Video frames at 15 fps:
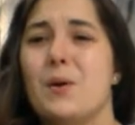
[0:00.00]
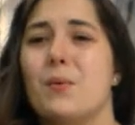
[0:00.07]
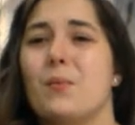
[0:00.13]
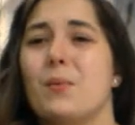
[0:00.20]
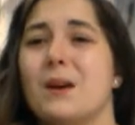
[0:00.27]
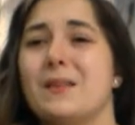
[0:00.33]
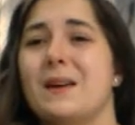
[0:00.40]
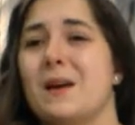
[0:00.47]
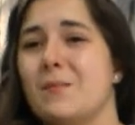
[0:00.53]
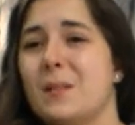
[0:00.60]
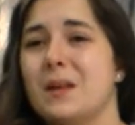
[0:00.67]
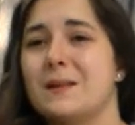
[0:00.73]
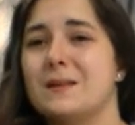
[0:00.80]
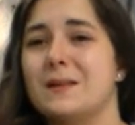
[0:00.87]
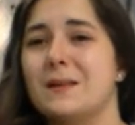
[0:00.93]
What that
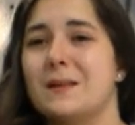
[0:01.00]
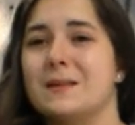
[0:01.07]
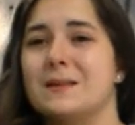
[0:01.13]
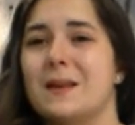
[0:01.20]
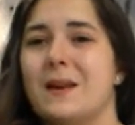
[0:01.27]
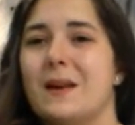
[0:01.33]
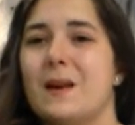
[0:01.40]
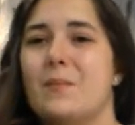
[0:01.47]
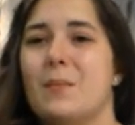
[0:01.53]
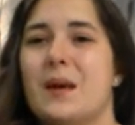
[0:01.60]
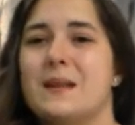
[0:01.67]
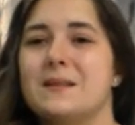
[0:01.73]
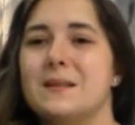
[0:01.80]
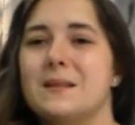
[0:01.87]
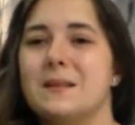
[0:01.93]
means is
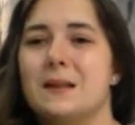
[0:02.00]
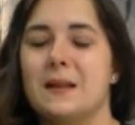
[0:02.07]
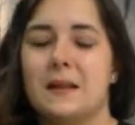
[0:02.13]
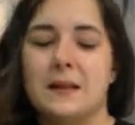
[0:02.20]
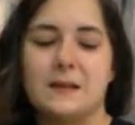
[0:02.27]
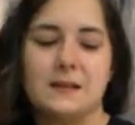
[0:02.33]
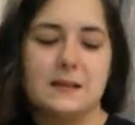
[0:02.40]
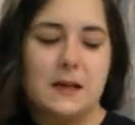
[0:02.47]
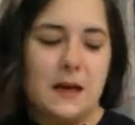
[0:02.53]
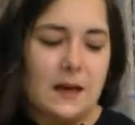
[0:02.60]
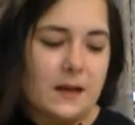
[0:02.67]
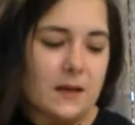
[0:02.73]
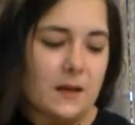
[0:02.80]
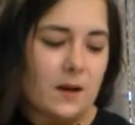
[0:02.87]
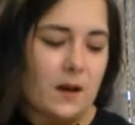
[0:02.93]
basically
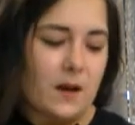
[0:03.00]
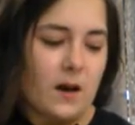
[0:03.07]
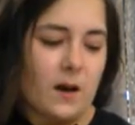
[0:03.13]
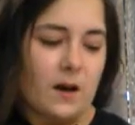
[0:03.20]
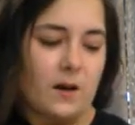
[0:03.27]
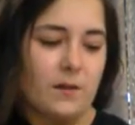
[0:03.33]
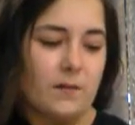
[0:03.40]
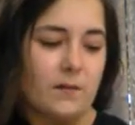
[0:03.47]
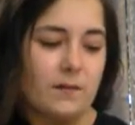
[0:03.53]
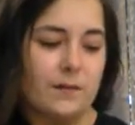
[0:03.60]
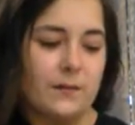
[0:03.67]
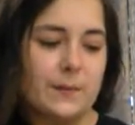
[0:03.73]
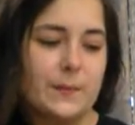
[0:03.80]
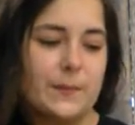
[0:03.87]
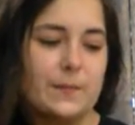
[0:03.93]
inside of
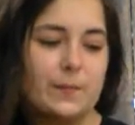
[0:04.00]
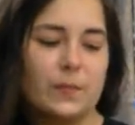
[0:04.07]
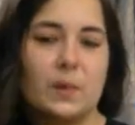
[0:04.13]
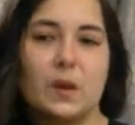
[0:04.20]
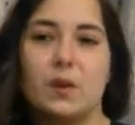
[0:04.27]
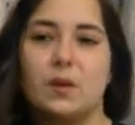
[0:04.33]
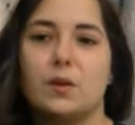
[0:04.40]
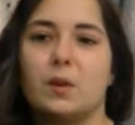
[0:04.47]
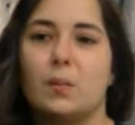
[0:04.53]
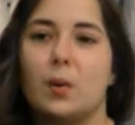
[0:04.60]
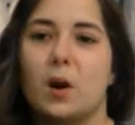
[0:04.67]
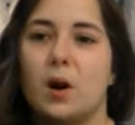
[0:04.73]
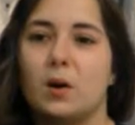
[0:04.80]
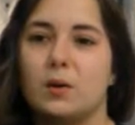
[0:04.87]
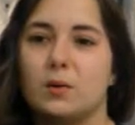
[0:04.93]
the
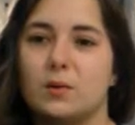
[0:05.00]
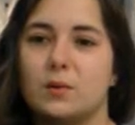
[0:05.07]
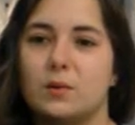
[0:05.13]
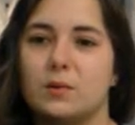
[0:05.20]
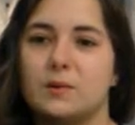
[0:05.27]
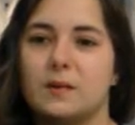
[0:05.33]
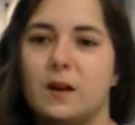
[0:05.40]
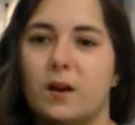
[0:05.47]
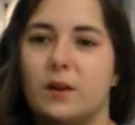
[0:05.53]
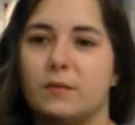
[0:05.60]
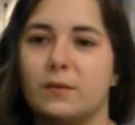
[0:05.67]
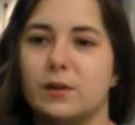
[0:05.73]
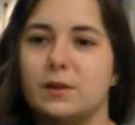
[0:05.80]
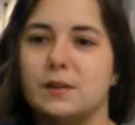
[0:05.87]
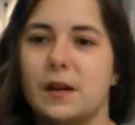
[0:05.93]
particles of
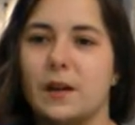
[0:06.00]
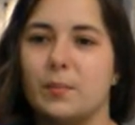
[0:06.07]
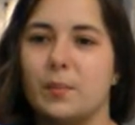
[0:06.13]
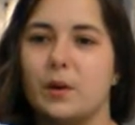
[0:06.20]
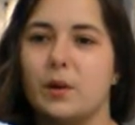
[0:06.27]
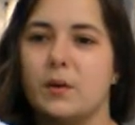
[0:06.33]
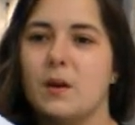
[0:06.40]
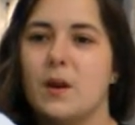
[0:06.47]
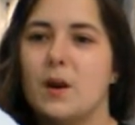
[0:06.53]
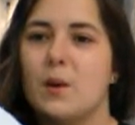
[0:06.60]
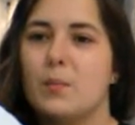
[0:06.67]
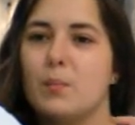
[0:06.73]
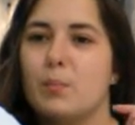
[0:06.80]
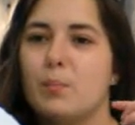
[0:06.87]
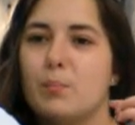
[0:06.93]
your diaper,
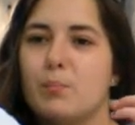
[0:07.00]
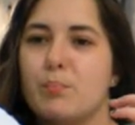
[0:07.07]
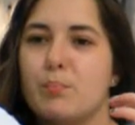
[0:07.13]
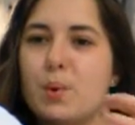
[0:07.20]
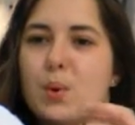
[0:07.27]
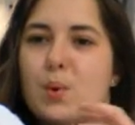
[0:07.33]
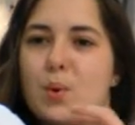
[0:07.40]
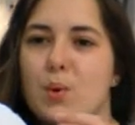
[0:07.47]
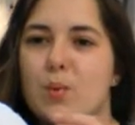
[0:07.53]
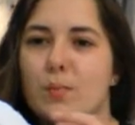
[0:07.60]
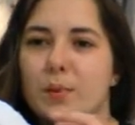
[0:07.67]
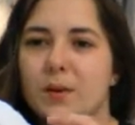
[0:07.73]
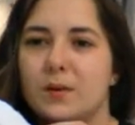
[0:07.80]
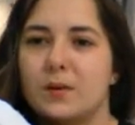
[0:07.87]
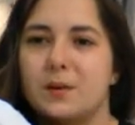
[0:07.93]
poop
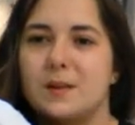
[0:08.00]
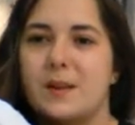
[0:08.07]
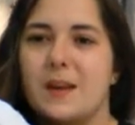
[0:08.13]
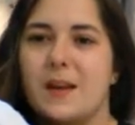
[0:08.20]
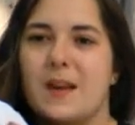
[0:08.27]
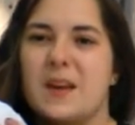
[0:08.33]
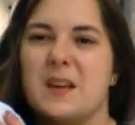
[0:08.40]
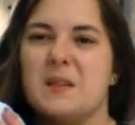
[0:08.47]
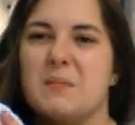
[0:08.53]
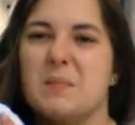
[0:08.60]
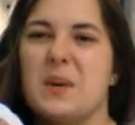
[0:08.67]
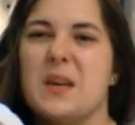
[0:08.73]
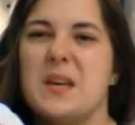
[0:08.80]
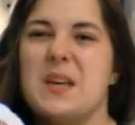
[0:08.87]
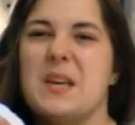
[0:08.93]
and
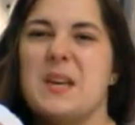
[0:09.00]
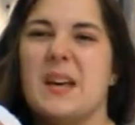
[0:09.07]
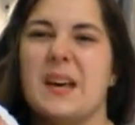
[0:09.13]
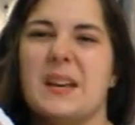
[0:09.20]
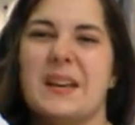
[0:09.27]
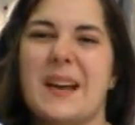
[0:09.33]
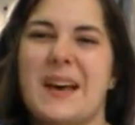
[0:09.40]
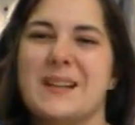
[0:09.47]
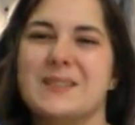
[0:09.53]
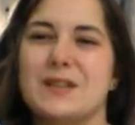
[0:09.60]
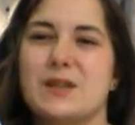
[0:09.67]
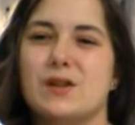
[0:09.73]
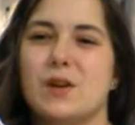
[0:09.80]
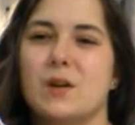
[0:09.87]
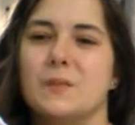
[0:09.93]
pee and
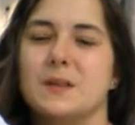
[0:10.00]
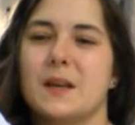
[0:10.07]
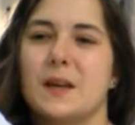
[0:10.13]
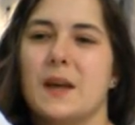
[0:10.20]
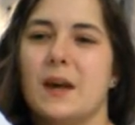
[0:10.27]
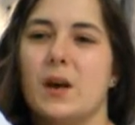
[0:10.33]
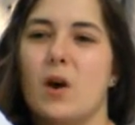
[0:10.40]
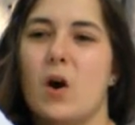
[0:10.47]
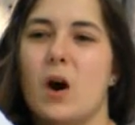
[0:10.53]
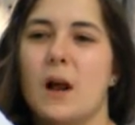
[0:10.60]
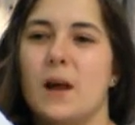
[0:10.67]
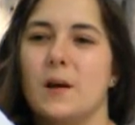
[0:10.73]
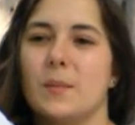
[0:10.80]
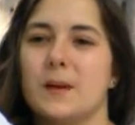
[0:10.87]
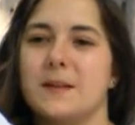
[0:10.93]
nasty germs can get caught
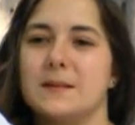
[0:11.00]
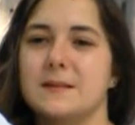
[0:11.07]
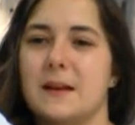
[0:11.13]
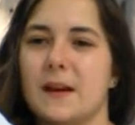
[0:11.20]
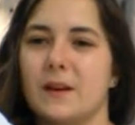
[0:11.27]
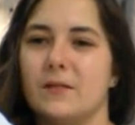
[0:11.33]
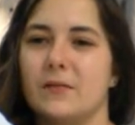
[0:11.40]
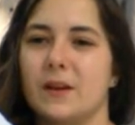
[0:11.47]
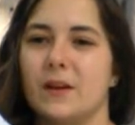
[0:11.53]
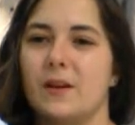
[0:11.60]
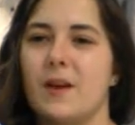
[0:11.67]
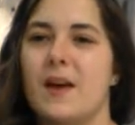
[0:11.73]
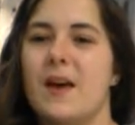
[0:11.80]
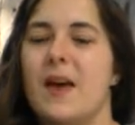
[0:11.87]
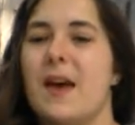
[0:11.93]
up inside of here.
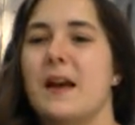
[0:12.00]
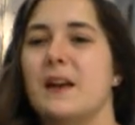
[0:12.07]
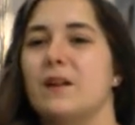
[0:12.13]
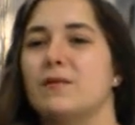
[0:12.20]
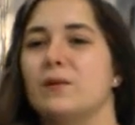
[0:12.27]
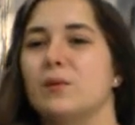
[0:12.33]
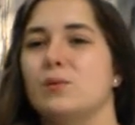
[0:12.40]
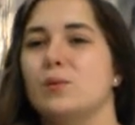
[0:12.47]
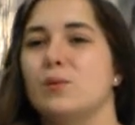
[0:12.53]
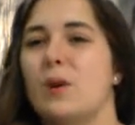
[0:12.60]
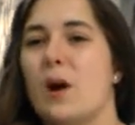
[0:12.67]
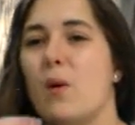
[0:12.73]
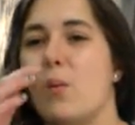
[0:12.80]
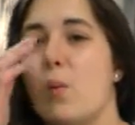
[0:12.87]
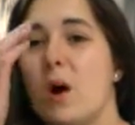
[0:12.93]
And if you do
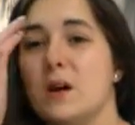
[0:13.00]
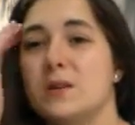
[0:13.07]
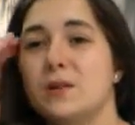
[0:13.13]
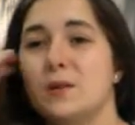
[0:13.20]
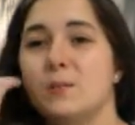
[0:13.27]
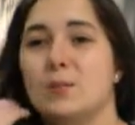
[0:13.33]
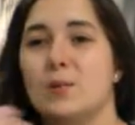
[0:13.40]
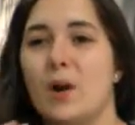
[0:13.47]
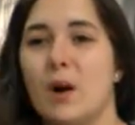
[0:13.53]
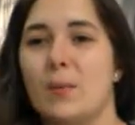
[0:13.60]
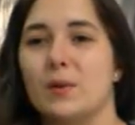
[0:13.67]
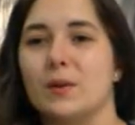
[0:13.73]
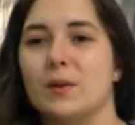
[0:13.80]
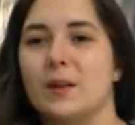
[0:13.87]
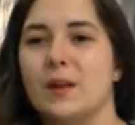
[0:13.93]
not wash them
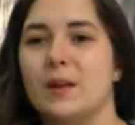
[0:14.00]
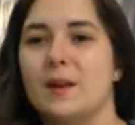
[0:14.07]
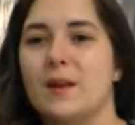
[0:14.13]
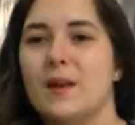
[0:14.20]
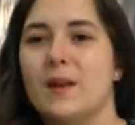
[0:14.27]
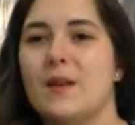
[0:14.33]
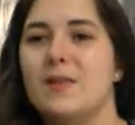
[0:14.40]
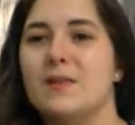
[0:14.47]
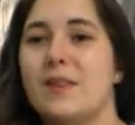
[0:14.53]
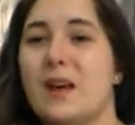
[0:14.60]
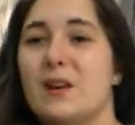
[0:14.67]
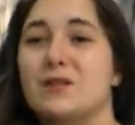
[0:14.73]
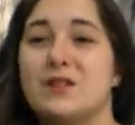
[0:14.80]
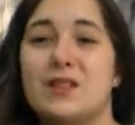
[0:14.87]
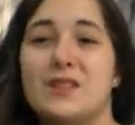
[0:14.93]
properly,
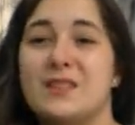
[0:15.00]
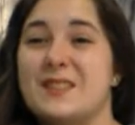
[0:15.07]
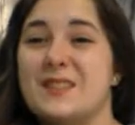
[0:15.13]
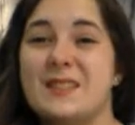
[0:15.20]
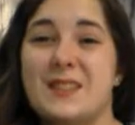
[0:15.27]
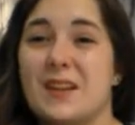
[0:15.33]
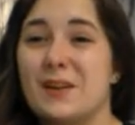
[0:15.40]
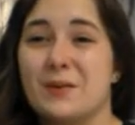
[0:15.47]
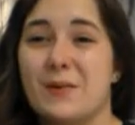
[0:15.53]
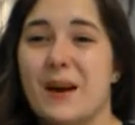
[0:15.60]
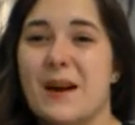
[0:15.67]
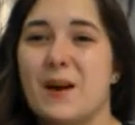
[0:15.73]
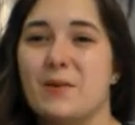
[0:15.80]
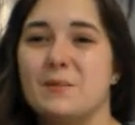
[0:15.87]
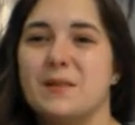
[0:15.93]
they'll just stick
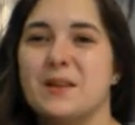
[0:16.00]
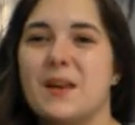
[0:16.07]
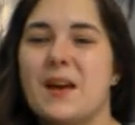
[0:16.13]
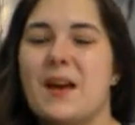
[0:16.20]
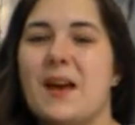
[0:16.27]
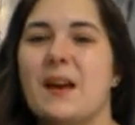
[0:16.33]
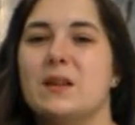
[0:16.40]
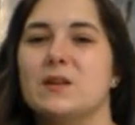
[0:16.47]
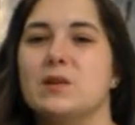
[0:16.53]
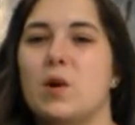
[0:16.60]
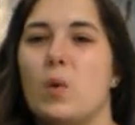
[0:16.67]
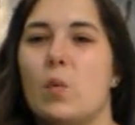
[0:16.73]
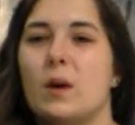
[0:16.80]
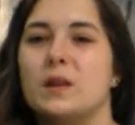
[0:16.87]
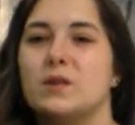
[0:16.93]
around. And so
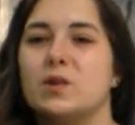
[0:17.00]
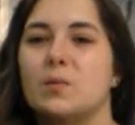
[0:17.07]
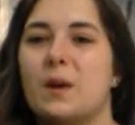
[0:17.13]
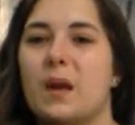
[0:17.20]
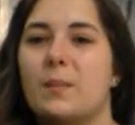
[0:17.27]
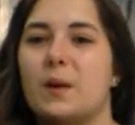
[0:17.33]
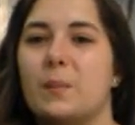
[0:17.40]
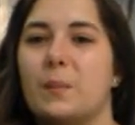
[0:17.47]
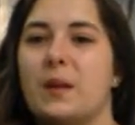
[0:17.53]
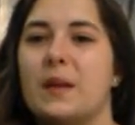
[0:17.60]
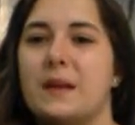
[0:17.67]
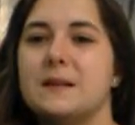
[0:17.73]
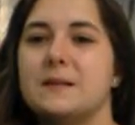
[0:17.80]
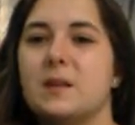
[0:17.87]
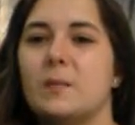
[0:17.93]
once your baby
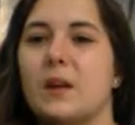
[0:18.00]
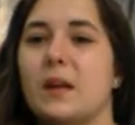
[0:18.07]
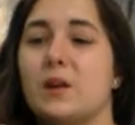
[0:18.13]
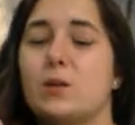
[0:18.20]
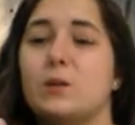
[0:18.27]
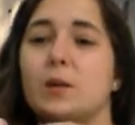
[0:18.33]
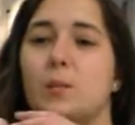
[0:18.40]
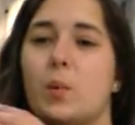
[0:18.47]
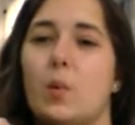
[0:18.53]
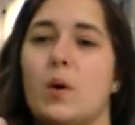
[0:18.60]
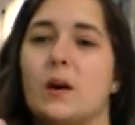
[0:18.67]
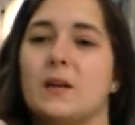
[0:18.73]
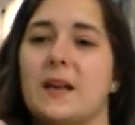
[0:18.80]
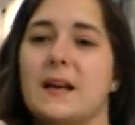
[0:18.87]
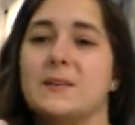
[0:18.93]
pees in them, you could pour
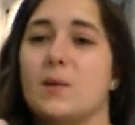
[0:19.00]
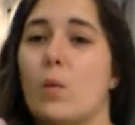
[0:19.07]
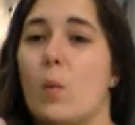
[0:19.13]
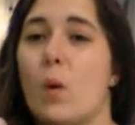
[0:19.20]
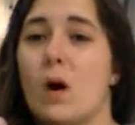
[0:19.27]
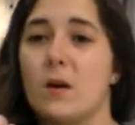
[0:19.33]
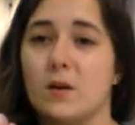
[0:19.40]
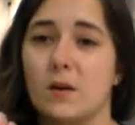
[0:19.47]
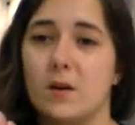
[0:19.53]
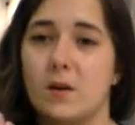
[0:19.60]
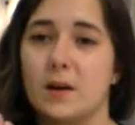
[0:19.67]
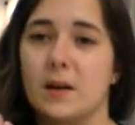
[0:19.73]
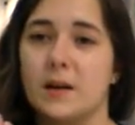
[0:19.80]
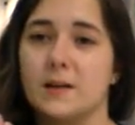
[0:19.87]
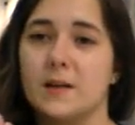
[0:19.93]
a glass of water
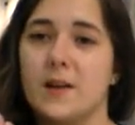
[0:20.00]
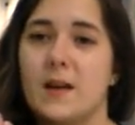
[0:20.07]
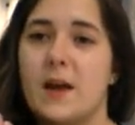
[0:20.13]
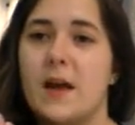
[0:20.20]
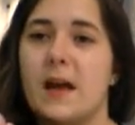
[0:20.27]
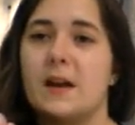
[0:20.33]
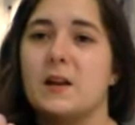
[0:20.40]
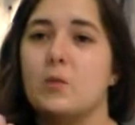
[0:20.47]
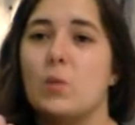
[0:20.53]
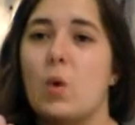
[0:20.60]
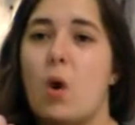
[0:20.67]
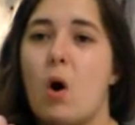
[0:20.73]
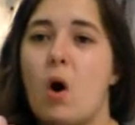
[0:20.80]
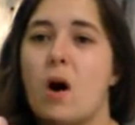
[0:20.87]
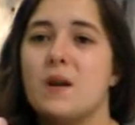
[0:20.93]
on it, and it will
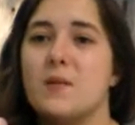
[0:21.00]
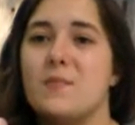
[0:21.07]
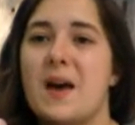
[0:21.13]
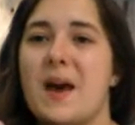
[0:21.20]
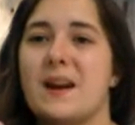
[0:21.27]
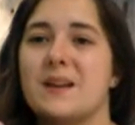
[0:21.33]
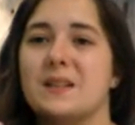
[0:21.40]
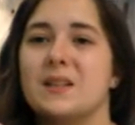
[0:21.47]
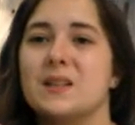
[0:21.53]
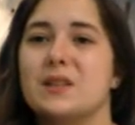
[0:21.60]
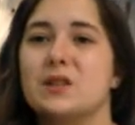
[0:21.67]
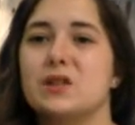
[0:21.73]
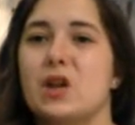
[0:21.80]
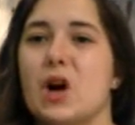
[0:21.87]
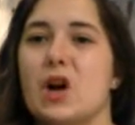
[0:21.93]
automatically
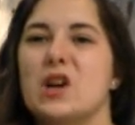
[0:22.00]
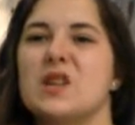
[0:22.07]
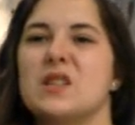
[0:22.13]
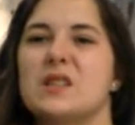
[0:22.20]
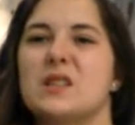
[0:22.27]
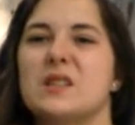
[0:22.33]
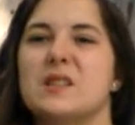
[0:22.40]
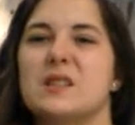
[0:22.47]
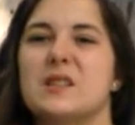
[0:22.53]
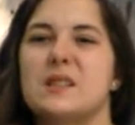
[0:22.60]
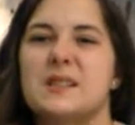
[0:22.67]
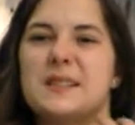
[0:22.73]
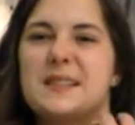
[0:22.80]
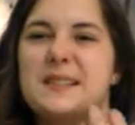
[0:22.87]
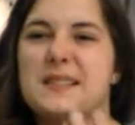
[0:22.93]
start
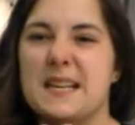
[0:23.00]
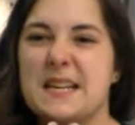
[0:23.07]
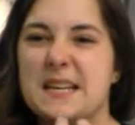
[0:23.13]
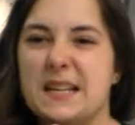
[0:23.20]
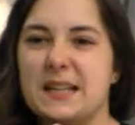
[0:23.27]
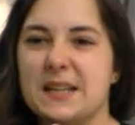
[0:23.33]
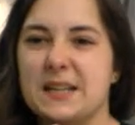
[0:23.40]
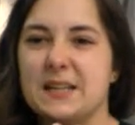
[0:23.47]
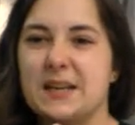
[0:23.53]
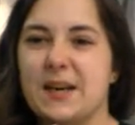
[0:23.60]
stinking.